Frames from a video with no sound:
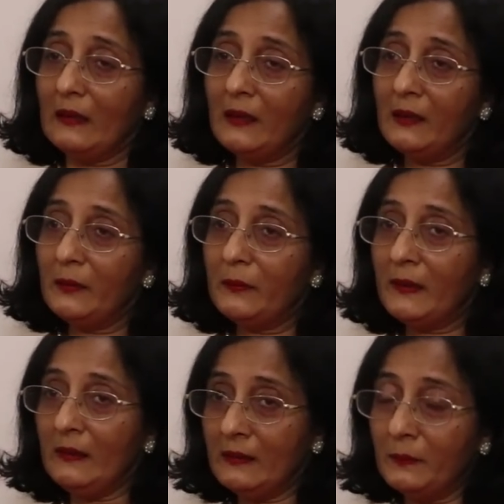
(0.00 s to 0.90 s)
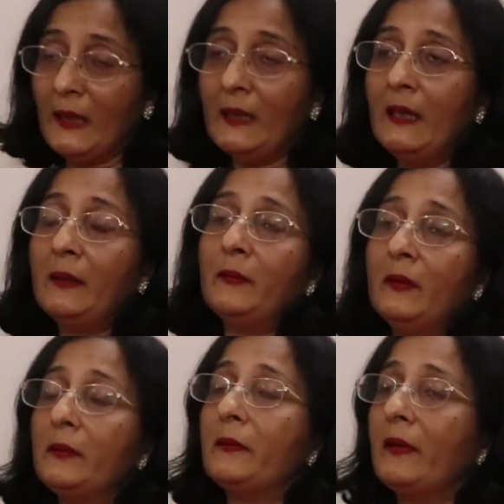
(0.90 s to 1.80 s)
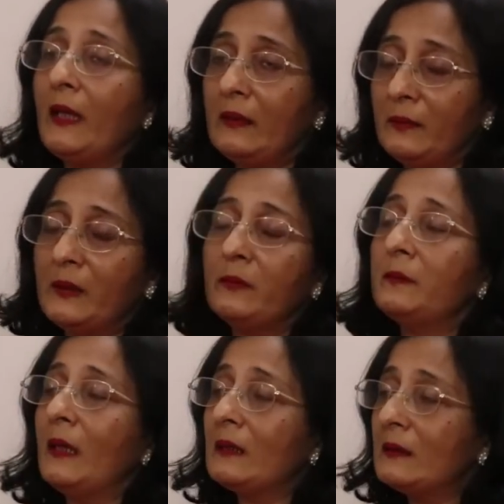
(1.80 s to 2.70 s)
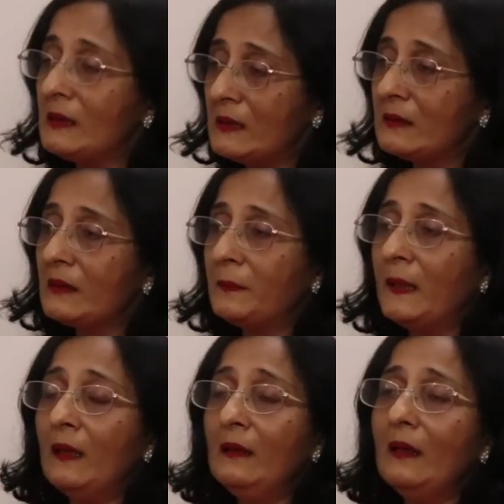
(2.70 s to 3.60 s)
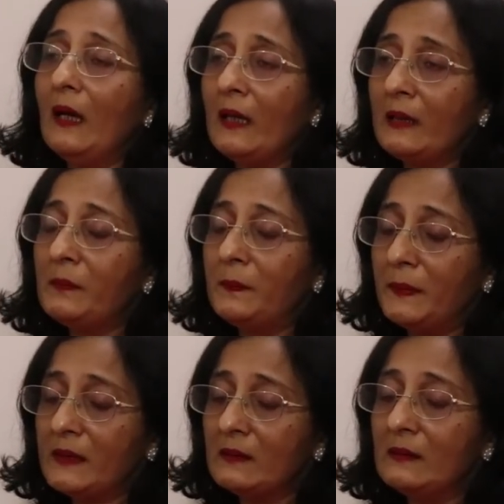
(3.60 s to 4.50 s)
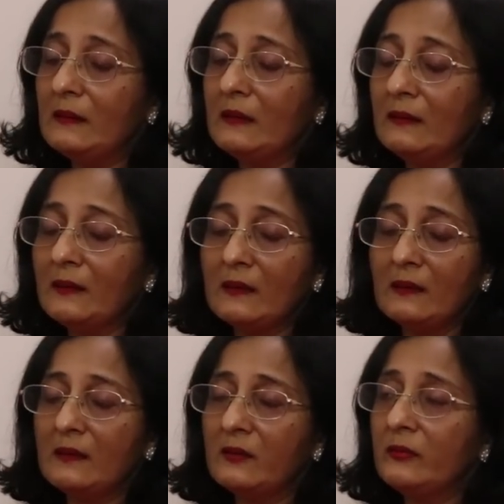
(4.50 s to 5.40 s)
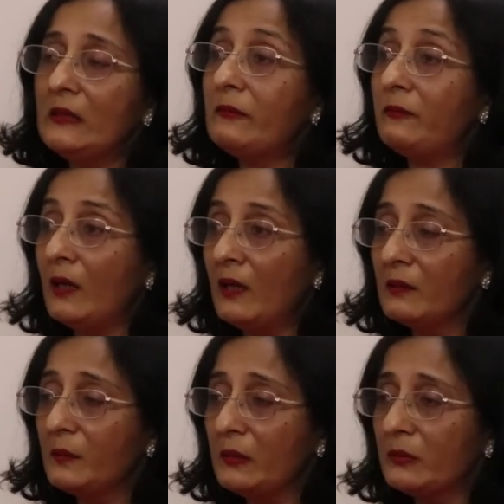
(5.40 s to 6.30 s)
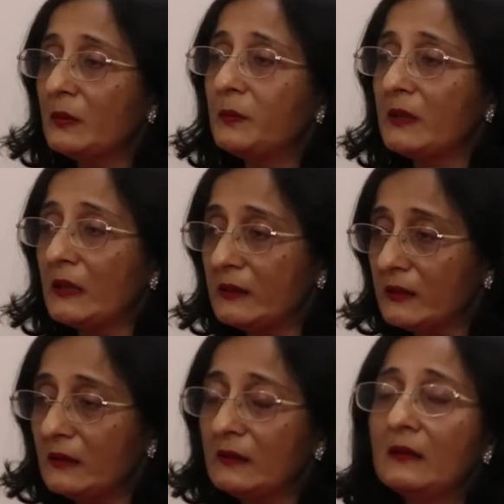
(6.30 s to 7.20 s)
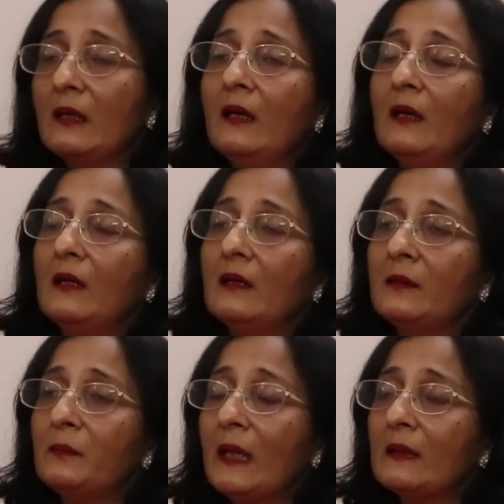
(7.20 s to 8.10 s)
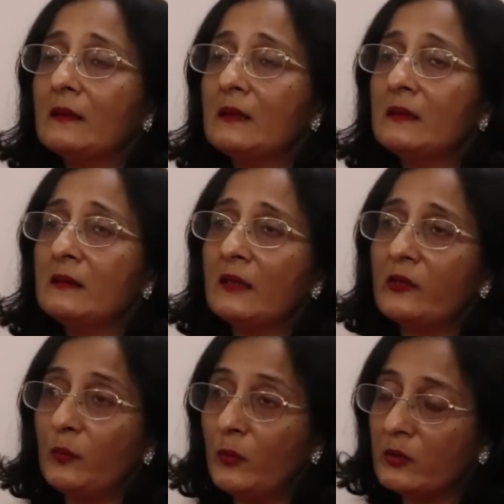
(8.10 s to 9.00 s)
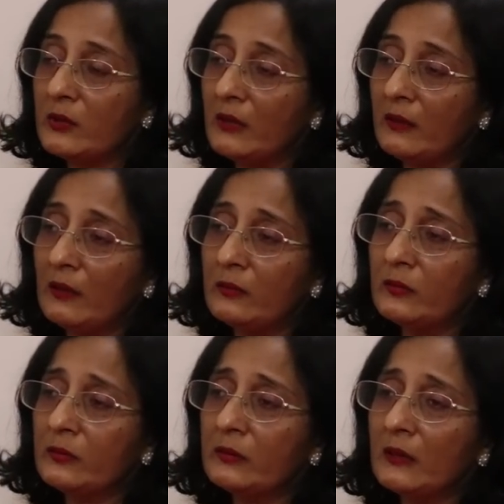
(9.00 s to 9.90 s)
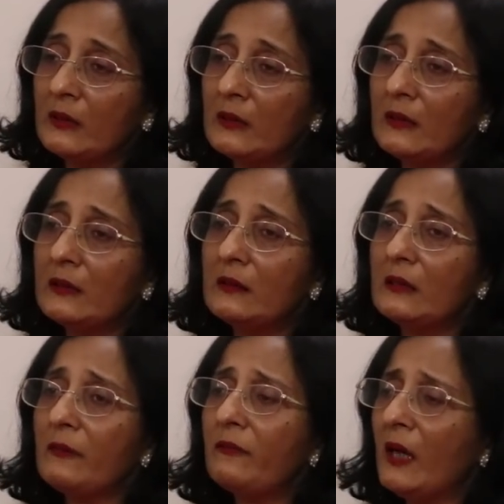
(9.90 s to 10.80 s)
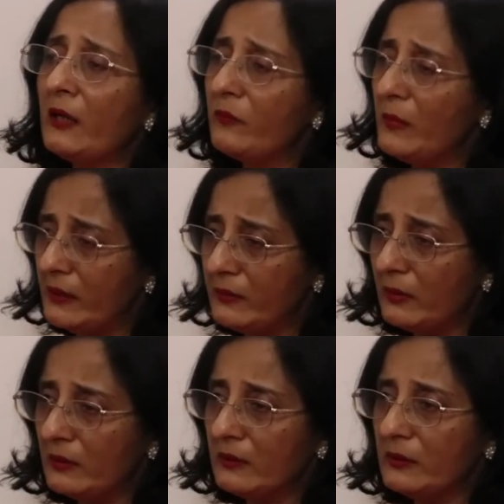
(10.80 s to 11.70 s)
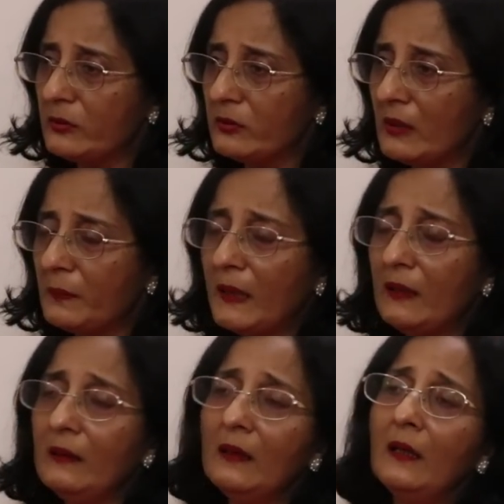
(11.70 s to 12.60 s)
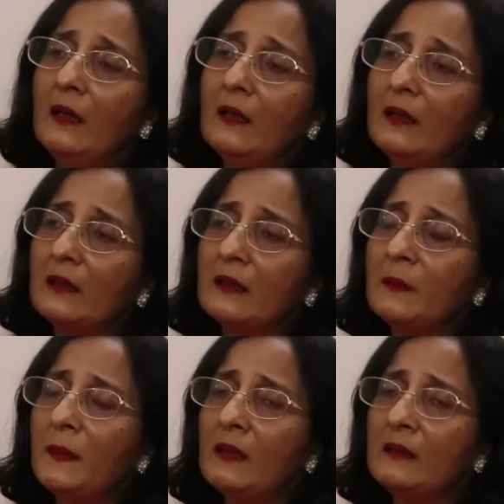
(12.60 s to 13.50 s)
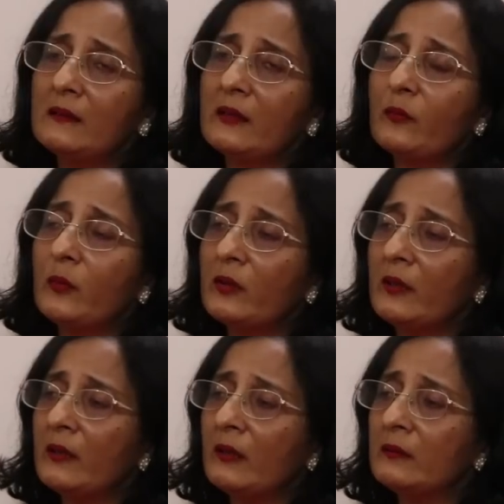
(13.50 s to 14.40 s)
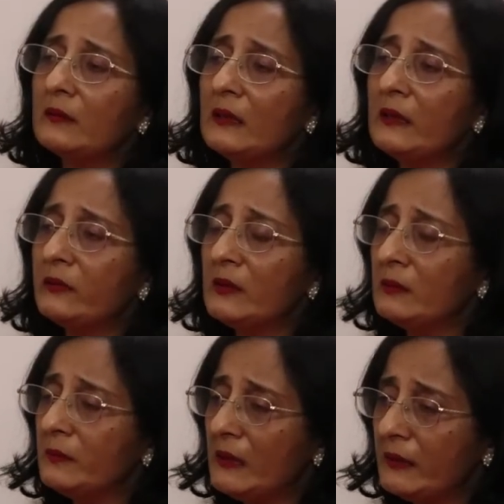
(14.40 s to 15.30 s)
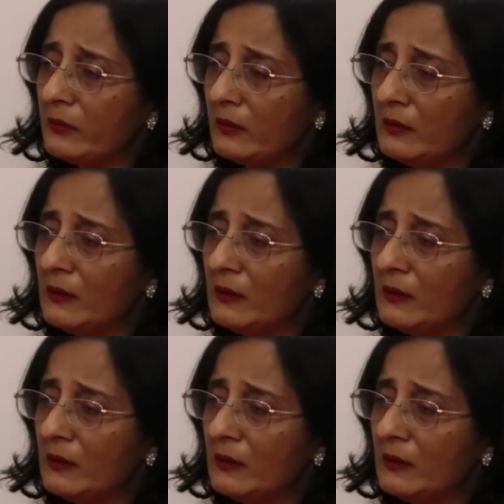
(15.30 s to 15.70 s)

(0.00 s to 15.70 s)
Well, the bilateral trade between Bangladesh and Nepal, I personally think that it is really far below the potential. Bangladesh is exporting around $35 million to Nepal. Nepal is exporting around $11 million.